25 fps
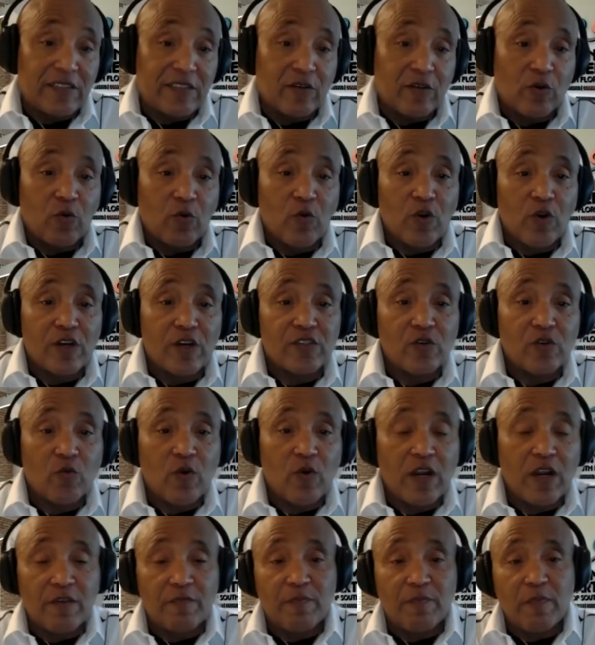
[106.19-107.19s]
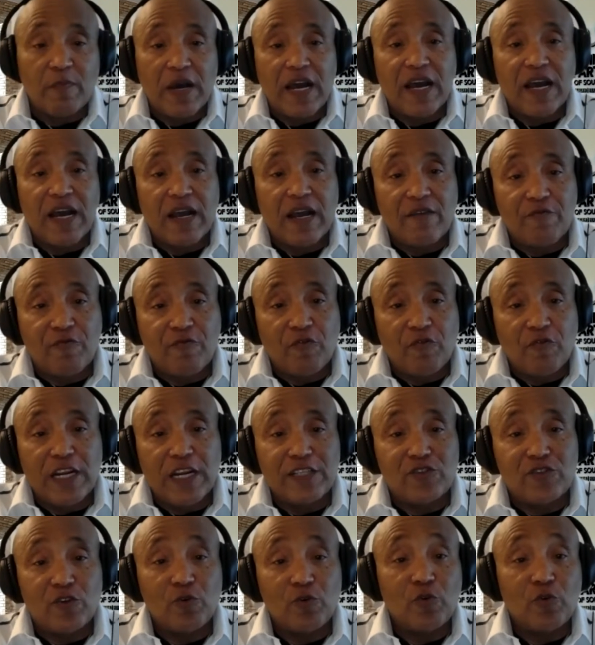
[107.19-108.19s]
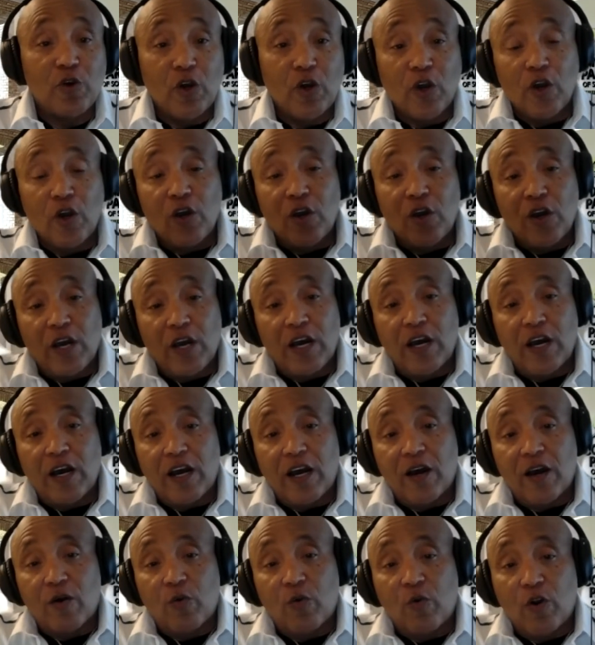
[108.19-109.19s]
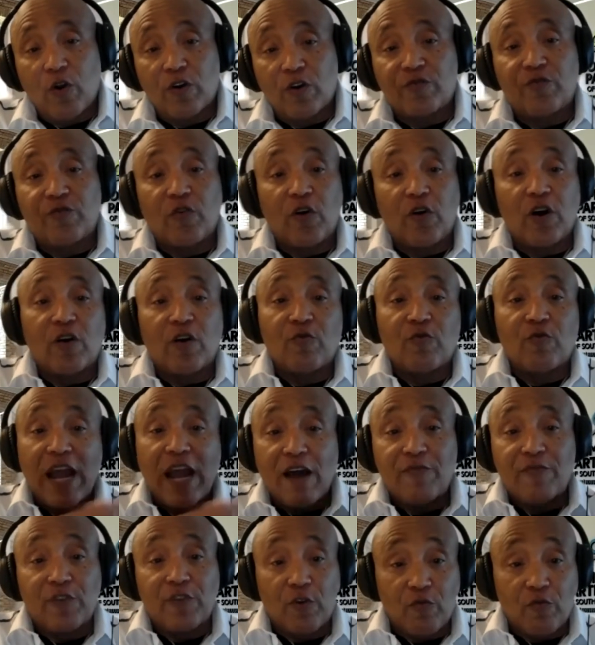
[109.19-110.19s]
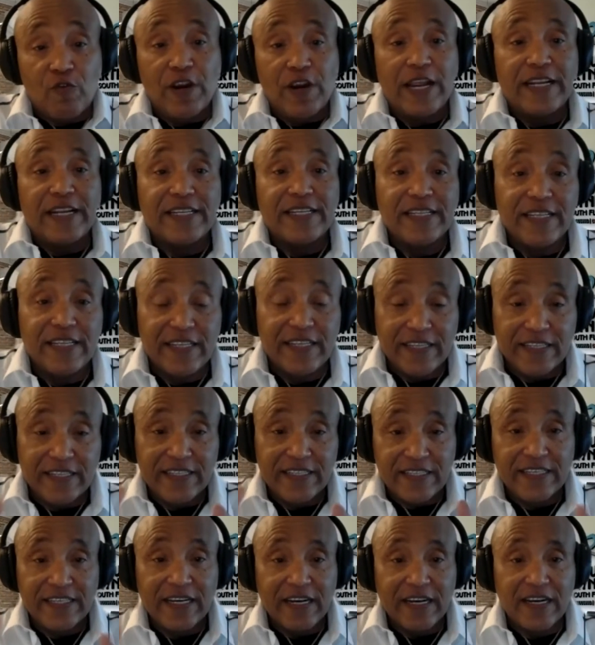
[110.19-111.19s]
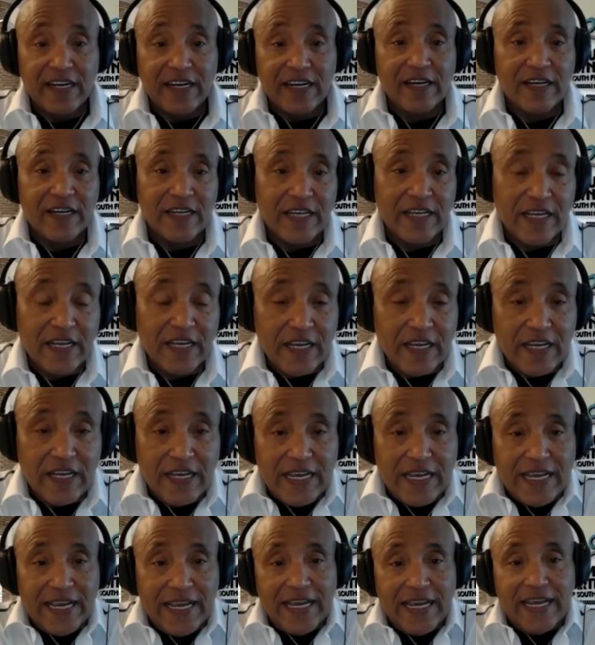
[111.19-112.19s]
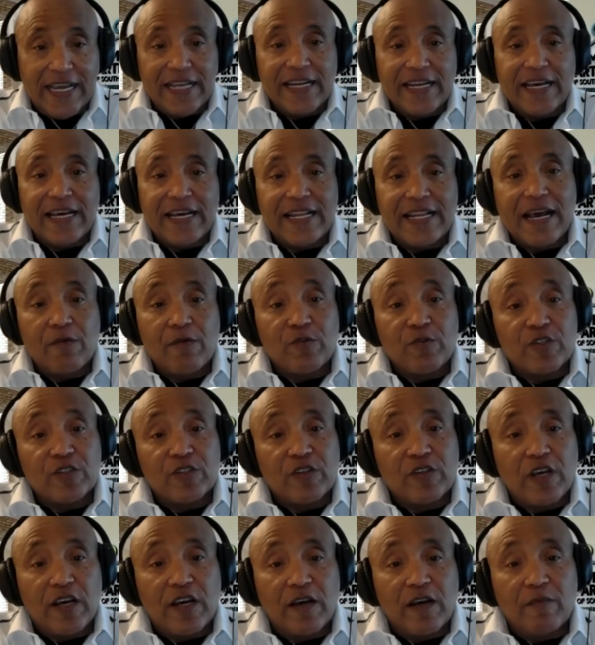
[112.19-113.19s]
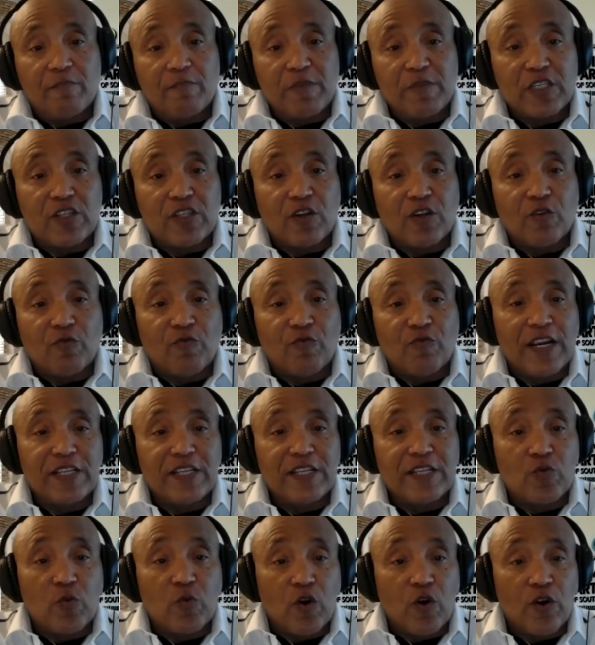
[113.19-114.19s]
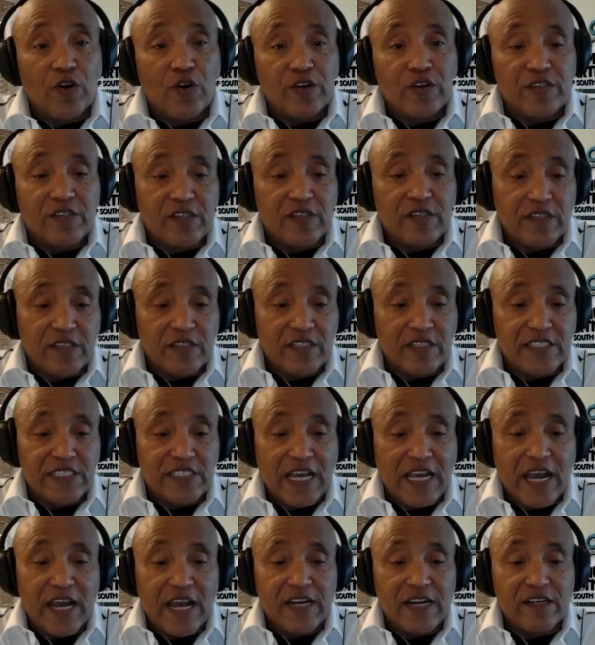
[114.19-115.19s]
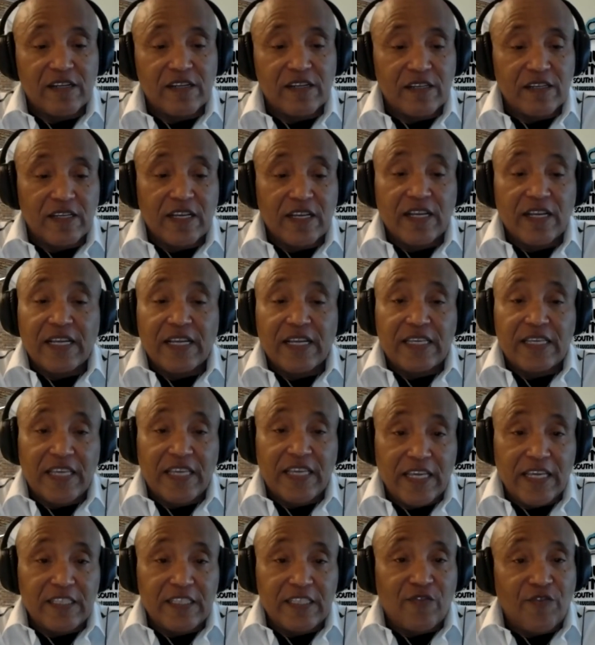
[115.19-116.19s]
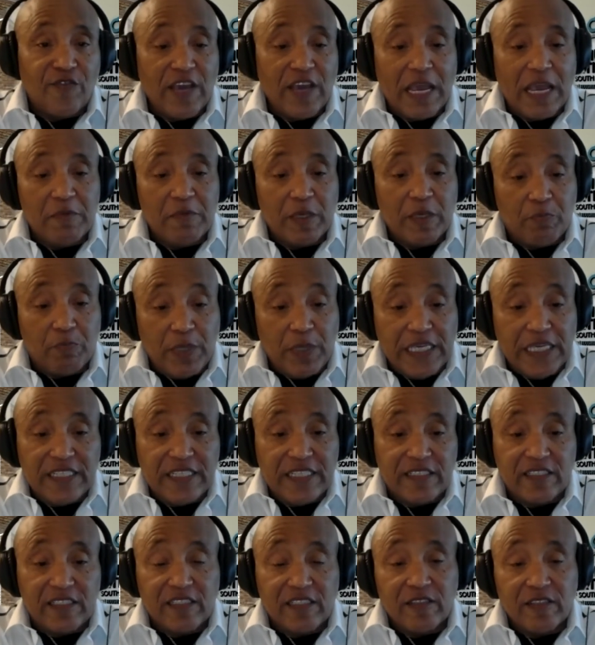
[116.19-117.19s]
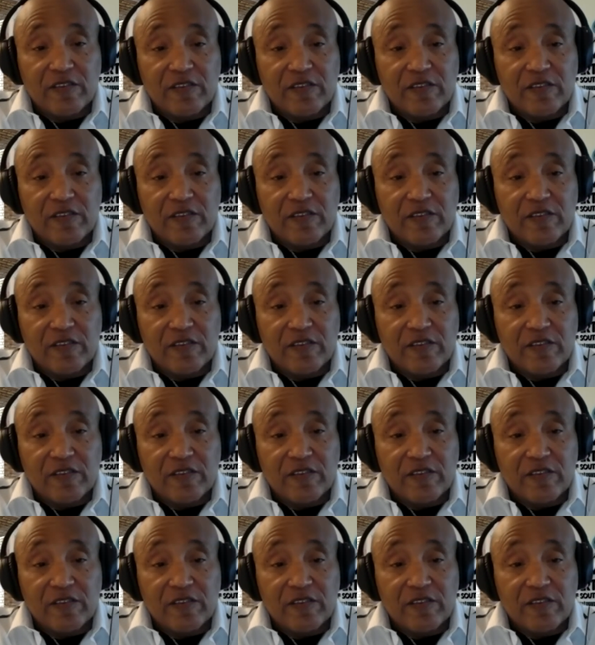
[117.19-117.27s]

In the words of one of my friends who uh, worked for Ralph Lauren, uh, and uh, that was uh, Mr. Lauren's words, the designer kids, family, peace.